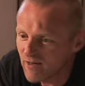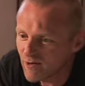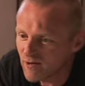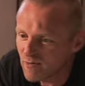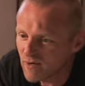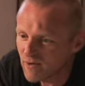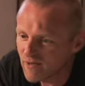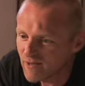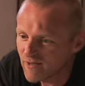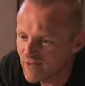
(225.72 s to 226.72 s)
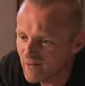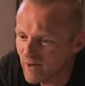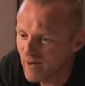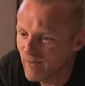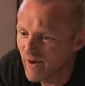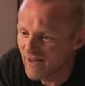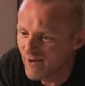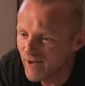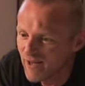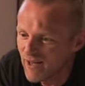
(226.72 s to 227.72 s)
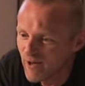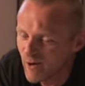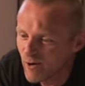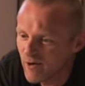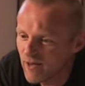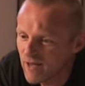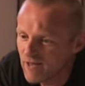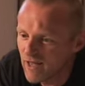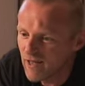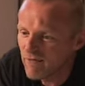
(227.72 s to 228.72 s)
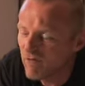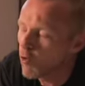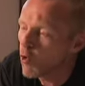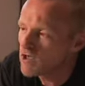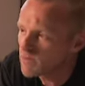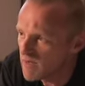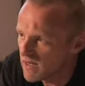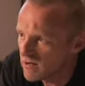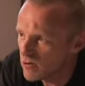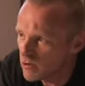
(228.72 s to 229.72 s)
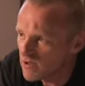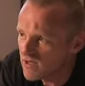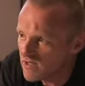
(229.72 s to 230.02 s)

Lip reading: thought about this friend of mine who in the end forced me to use his